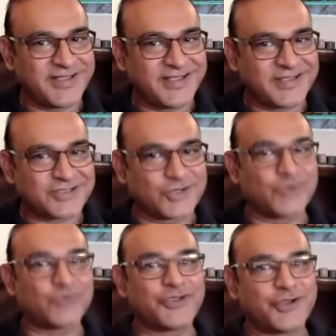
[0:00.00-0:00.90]

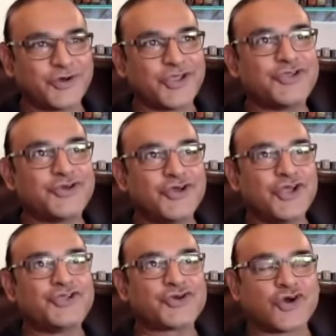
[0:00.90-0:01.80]
So
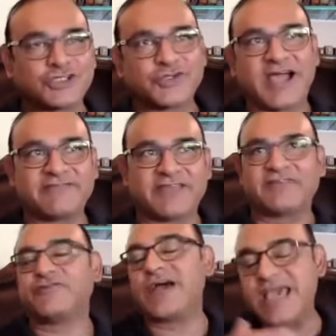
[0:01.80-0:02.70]
you got to have
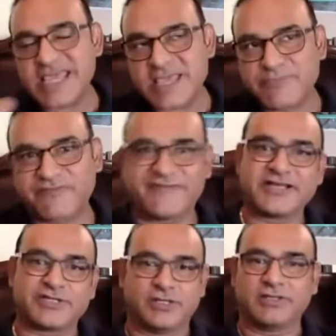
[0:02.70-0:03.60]
that for any
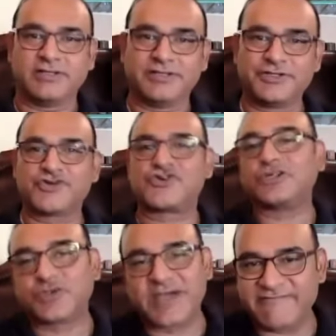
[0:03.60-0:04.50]
professional. You've
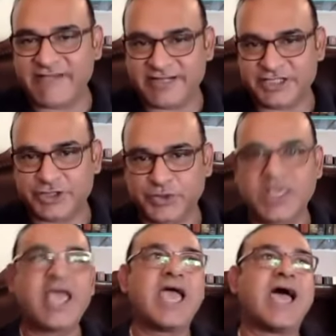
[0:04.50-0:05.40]
got to have attitude,
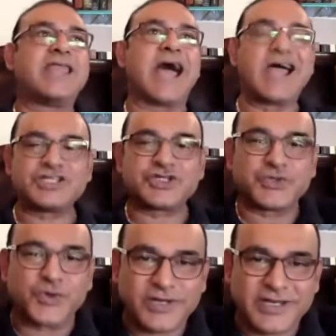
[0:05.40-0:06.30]
and attitude
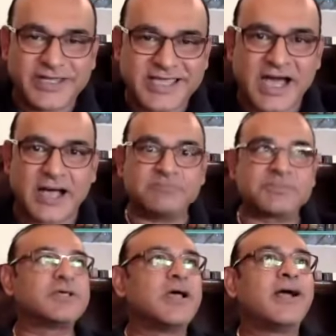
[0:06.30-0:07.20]
only
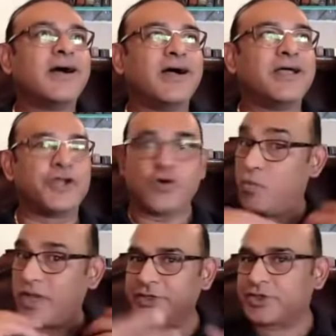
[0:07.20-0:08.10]
comes,
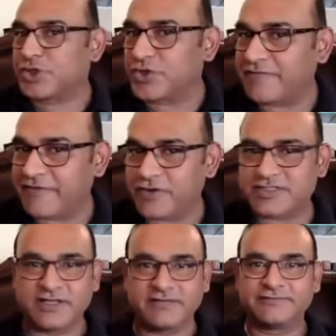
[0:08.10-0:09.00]
when you're sure of
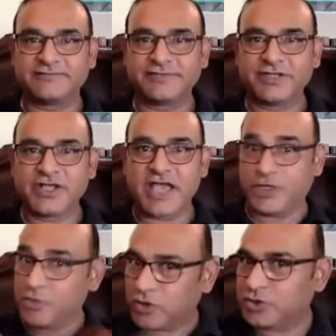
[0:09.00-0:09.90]
yourself, and
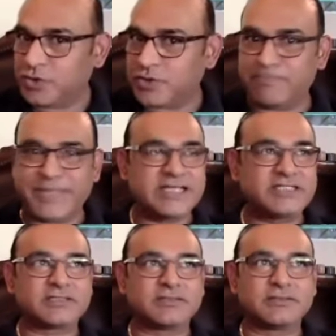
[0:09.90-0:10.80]
you want to
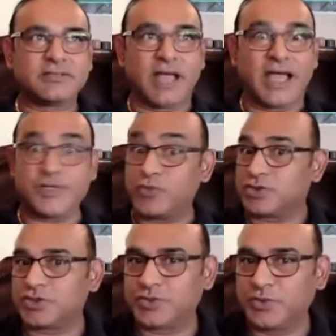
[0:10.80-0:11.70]
compete, and you want
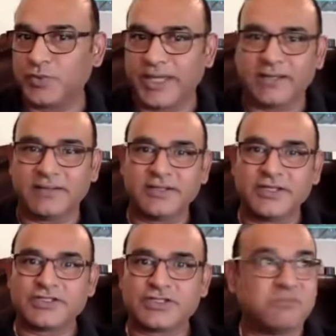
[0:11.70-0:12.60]
to do well.
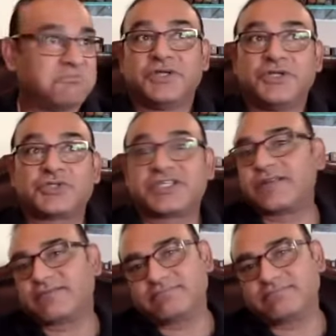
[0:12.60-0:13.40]
So you see,